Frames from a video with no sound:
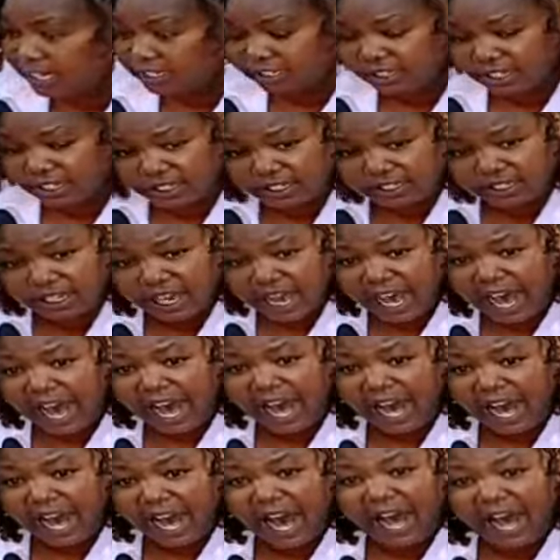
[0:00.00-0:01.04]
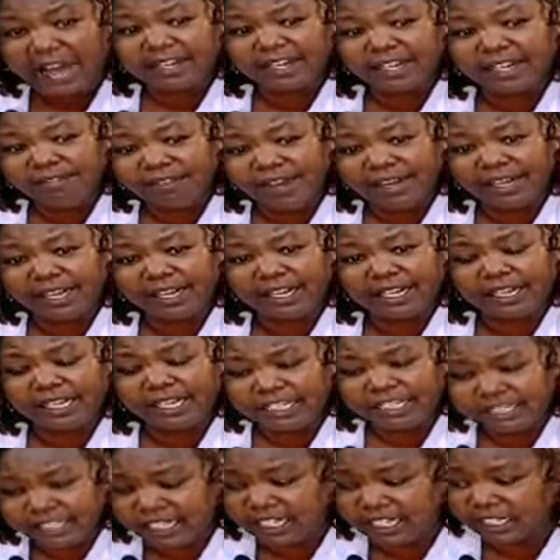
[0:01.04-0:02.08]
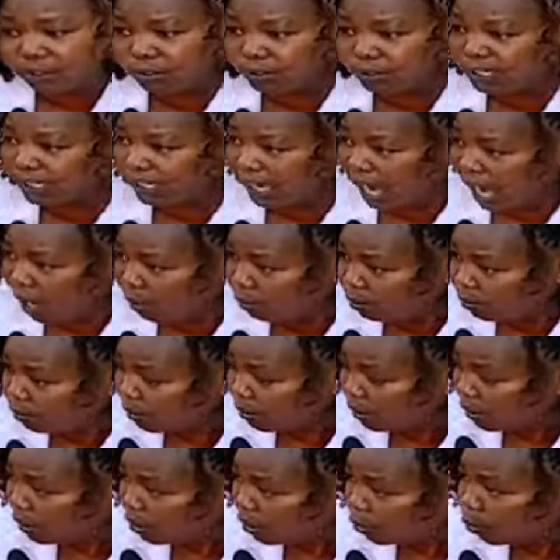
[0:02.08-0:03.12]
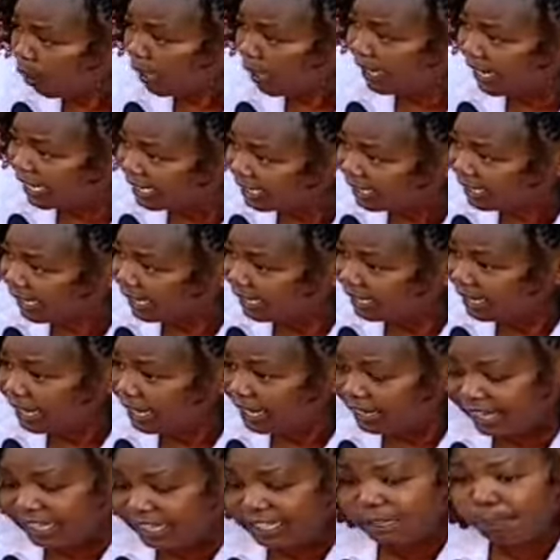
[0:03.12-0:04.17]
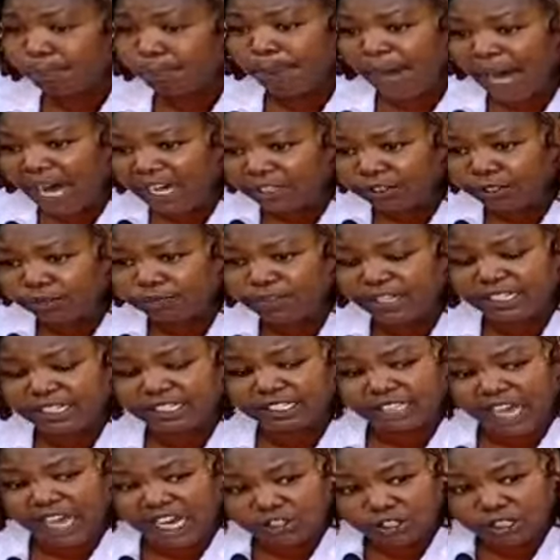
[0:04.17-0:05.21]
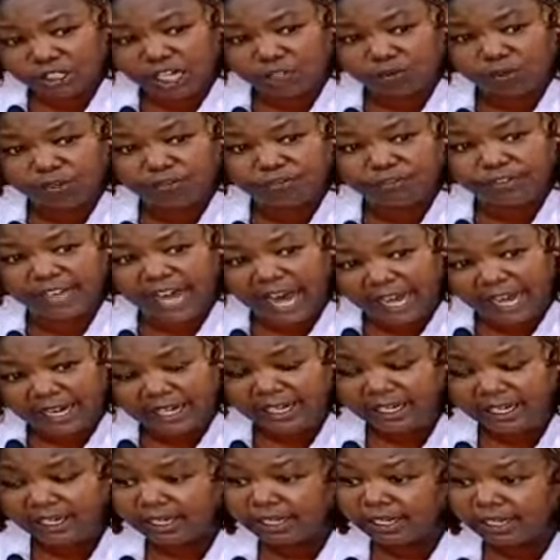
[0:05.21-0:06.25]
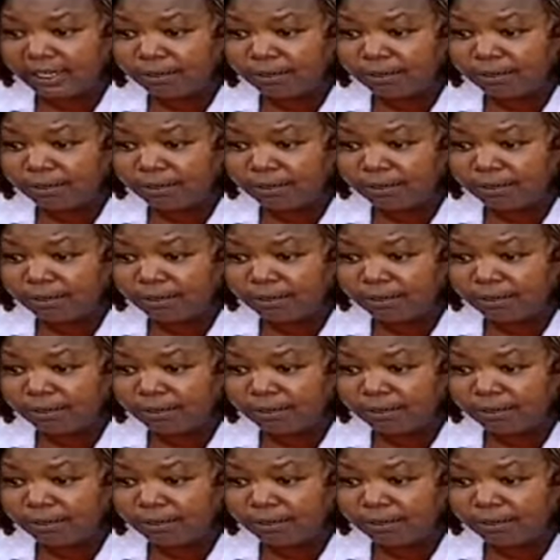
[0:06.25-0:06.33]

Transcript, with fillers: agencies and even listening to this house to an extent that part of the discussion that we've done